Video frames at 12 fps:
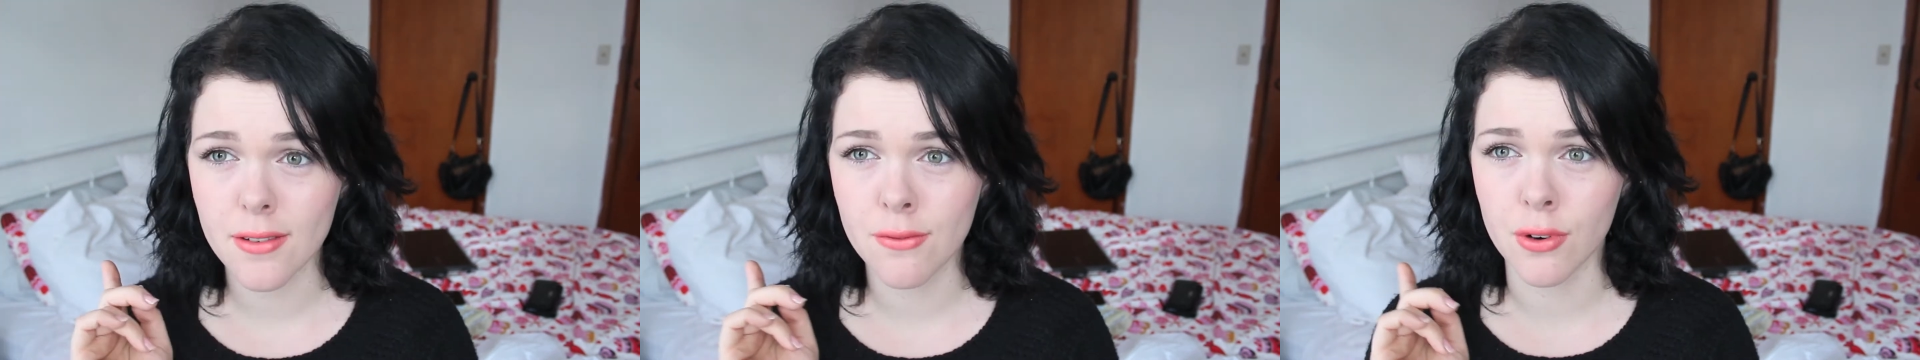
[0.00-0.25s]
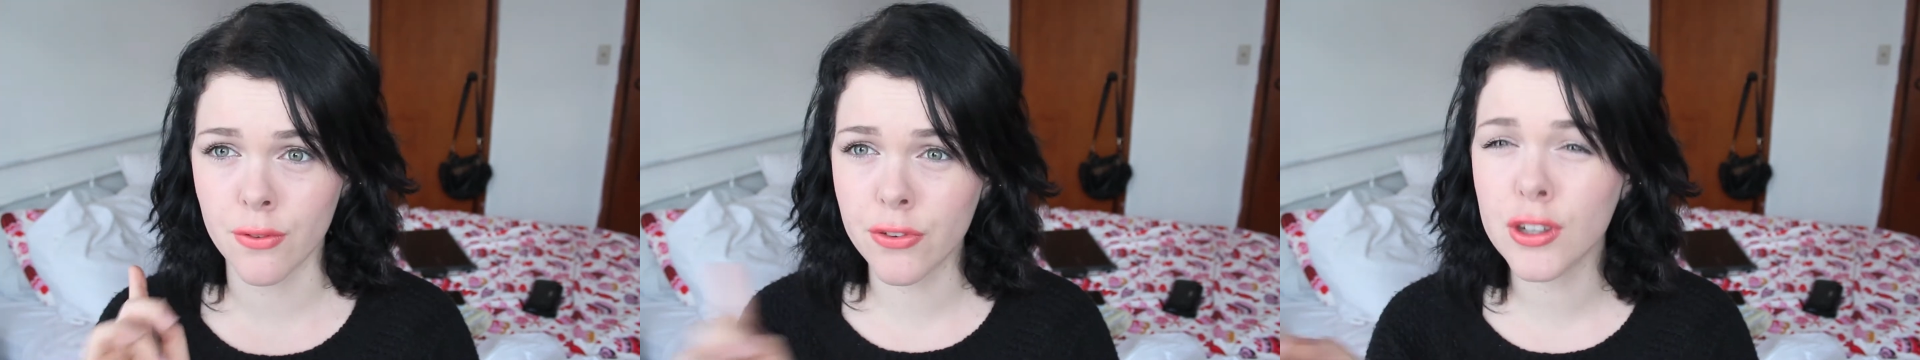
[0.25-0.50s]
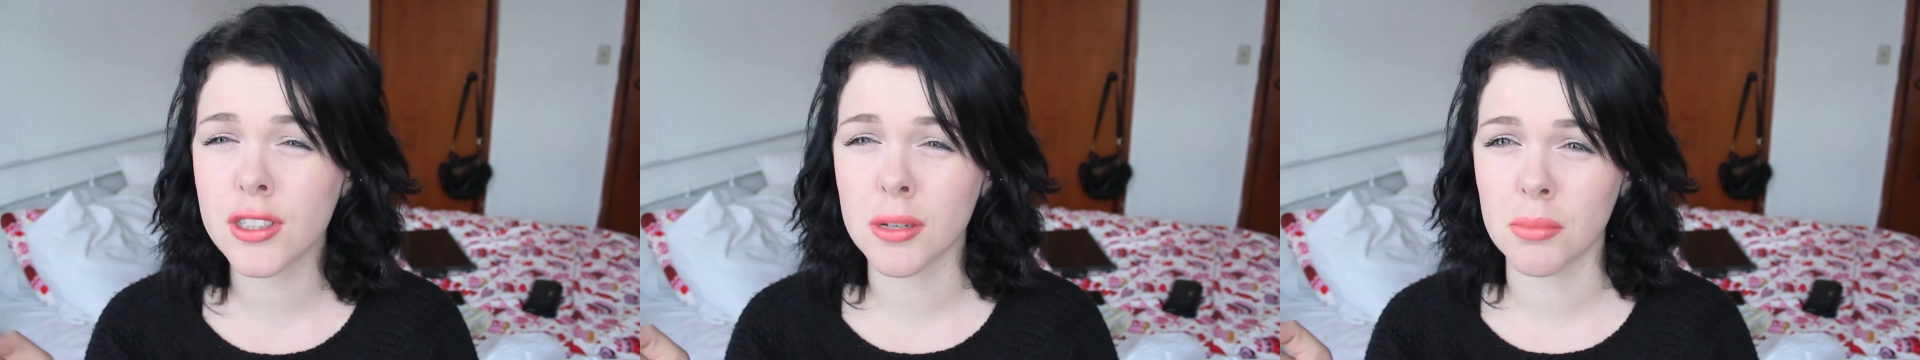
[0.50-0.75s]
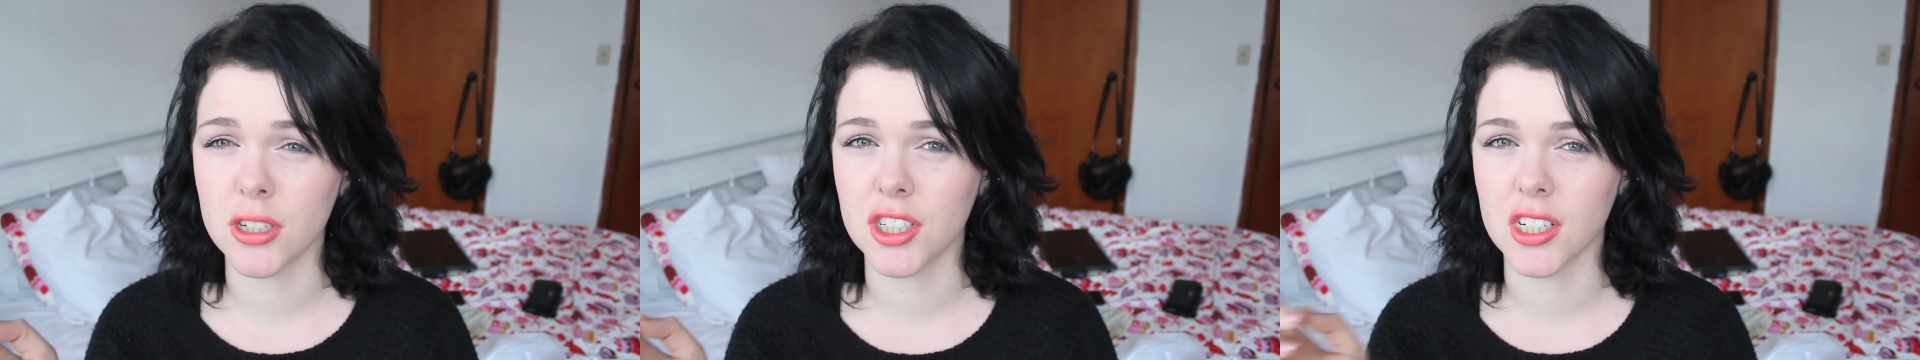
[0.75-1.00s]
For a first
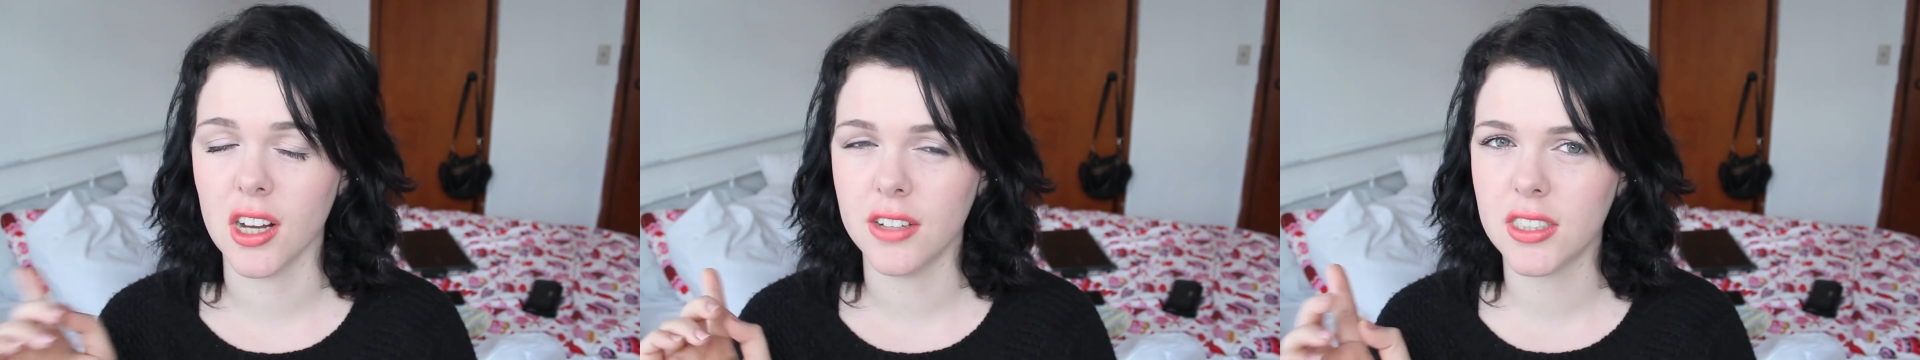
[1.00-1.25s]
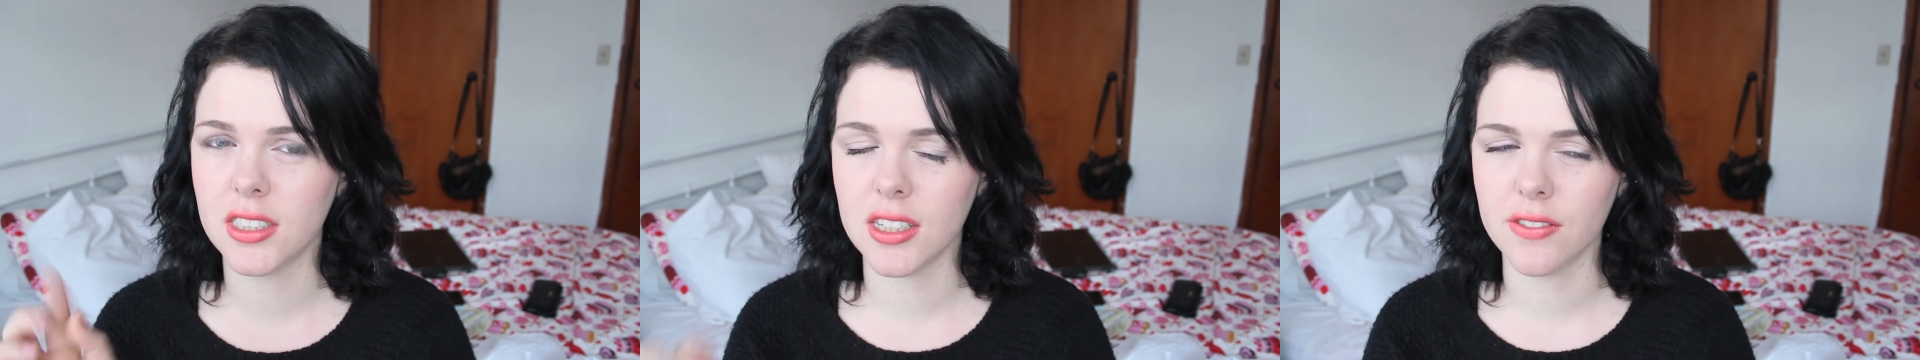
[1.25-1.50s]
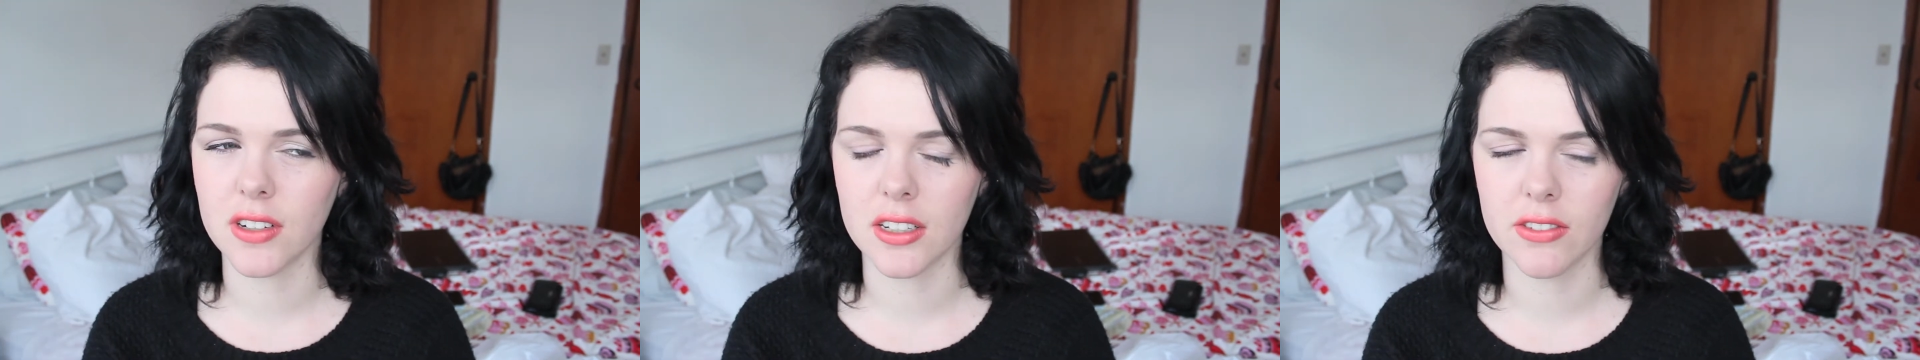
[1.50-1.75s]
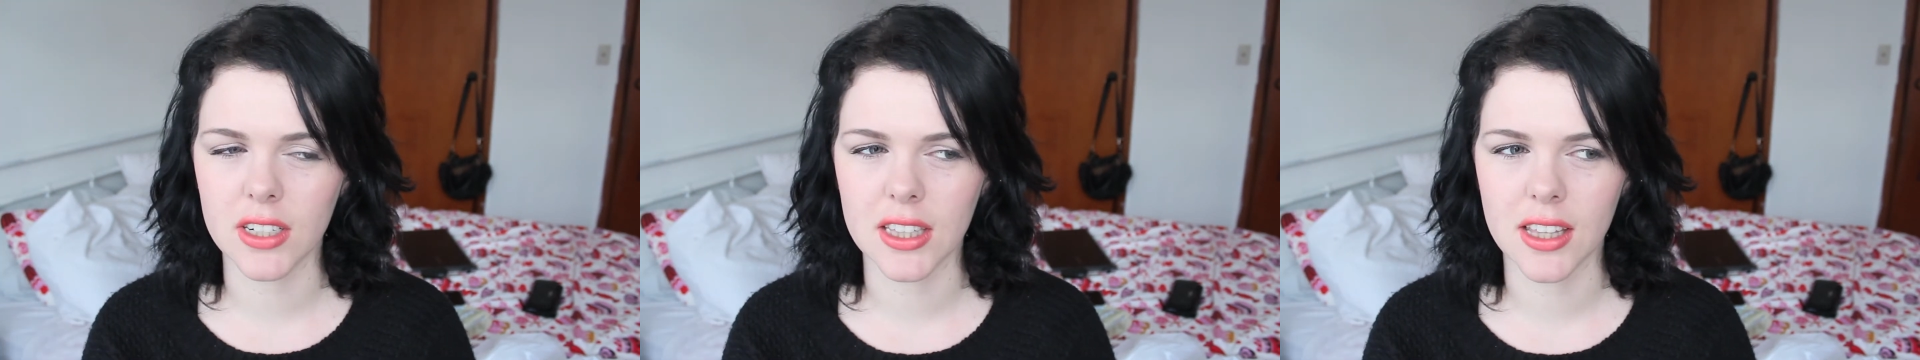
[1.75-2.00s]
impression, I definitely
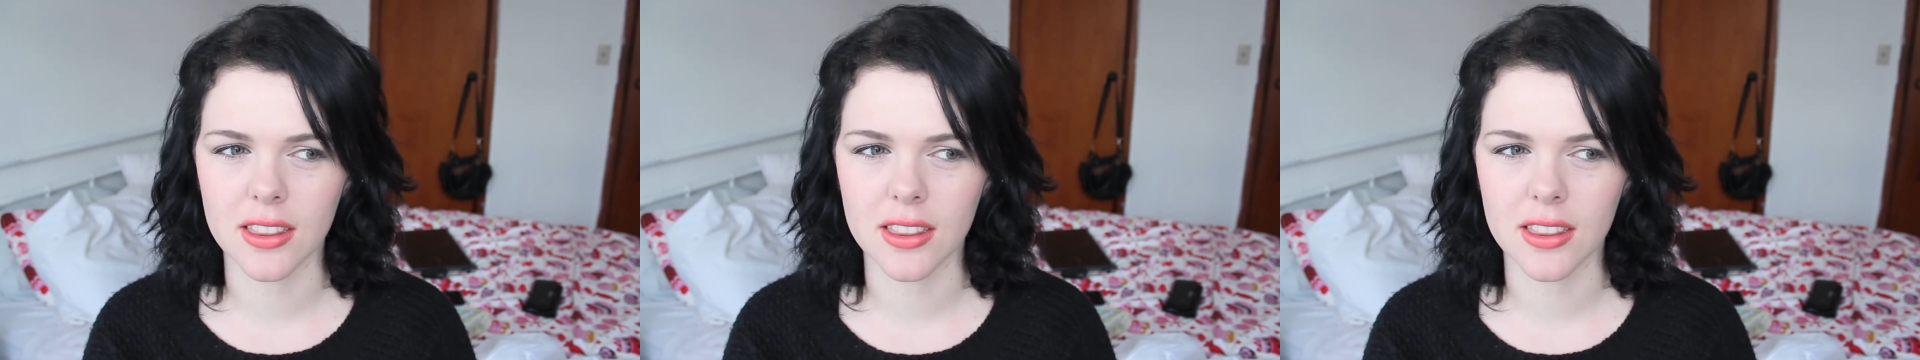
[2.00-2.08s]
reckon